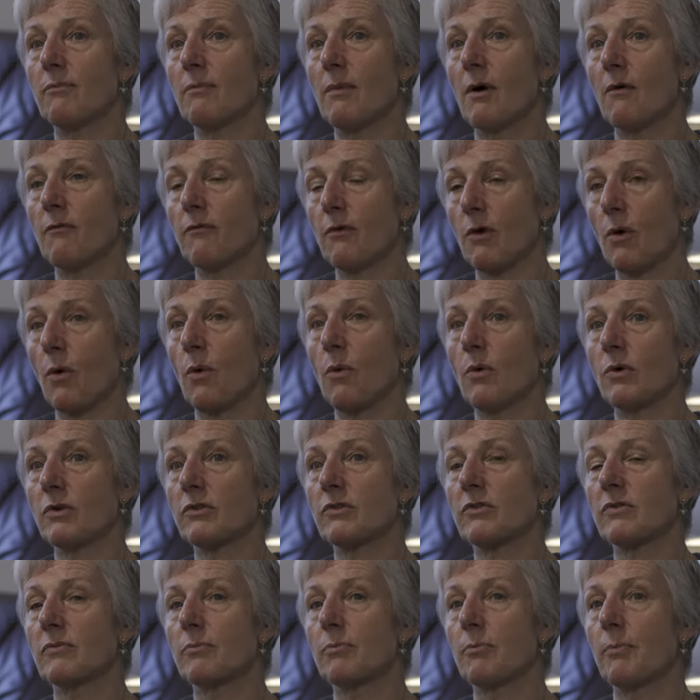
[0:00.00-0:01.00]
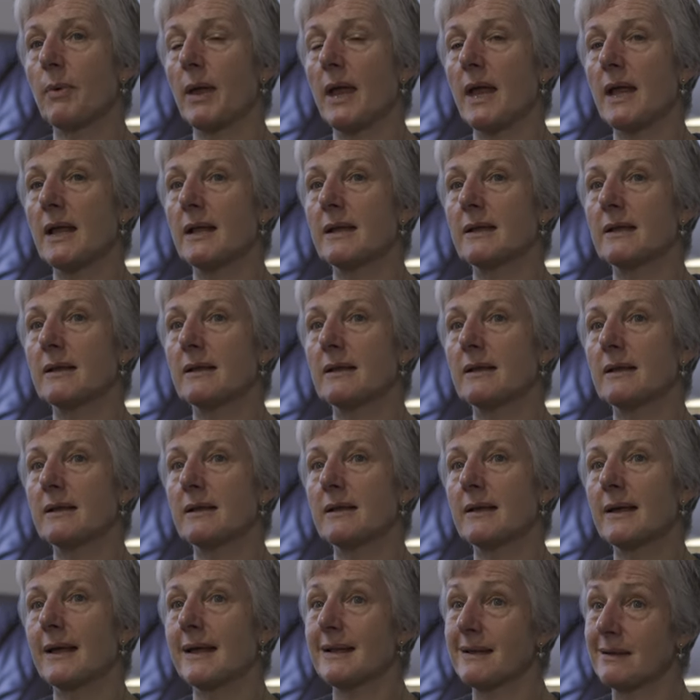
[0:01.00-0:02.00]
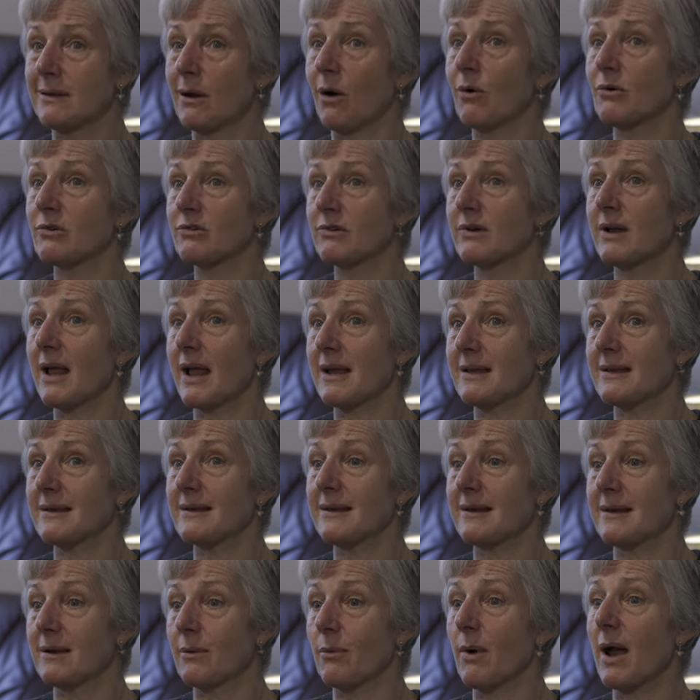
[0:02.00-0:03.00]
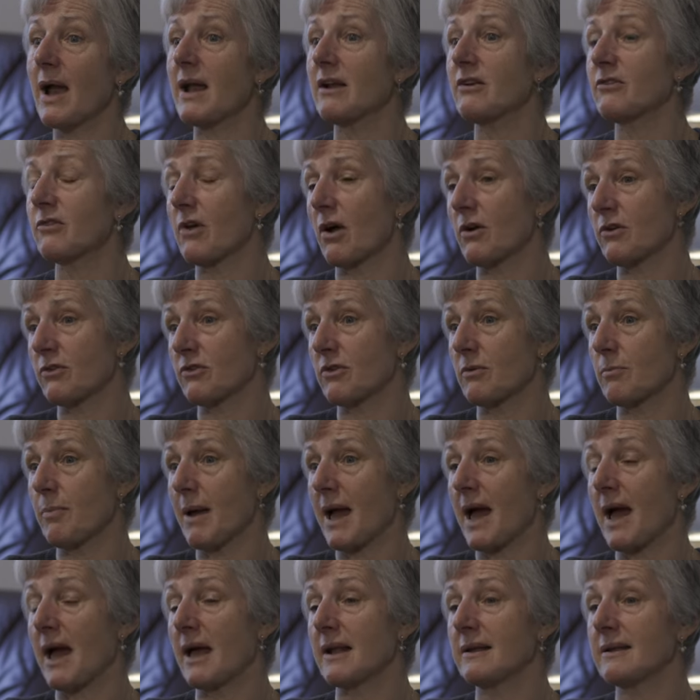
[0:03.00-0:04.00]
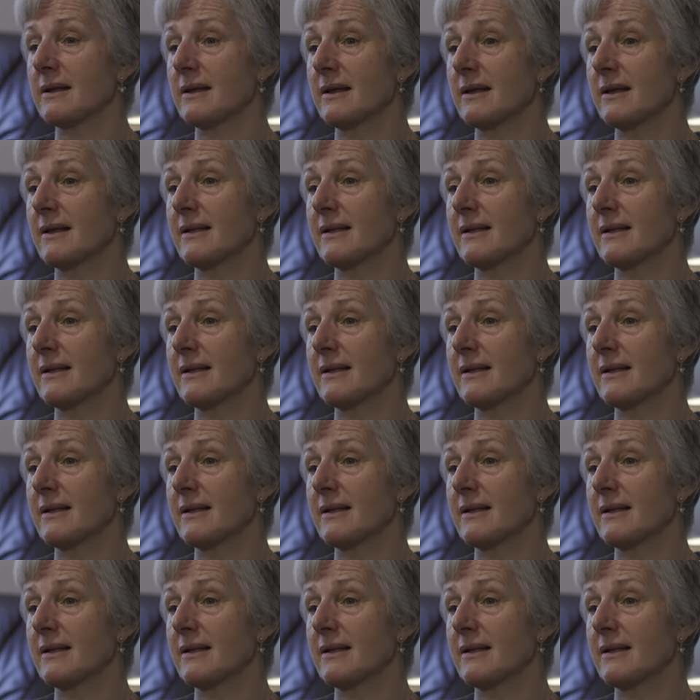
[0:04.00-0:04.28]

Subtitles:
of course, been indoctrinated in a way, drugs are bad,